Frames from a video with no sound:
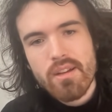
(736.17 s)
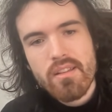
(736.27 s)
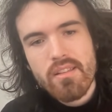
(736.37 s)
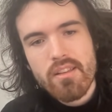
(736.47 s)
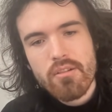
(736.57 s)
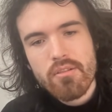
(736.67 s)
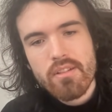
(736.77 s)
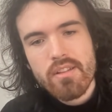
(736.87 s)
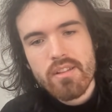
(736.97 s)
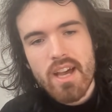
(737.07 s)
So
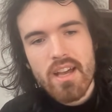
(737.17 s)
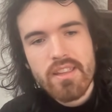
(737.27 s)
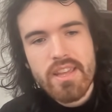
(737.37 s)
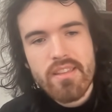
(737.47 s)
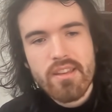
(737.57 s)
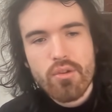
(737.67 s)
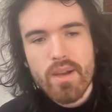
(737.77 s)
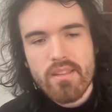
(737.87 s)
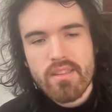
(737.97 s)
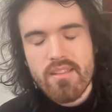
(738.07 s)

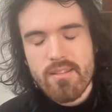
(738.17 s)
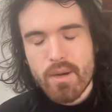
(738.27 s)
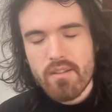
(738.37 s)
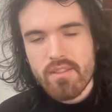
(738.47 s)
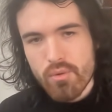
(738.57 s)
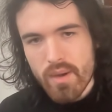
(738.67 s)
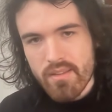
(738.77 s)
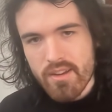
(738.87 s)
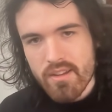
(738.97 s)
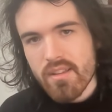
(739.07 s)
these are part of the quick
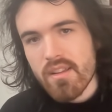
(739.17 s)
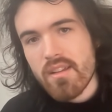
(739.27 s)
start,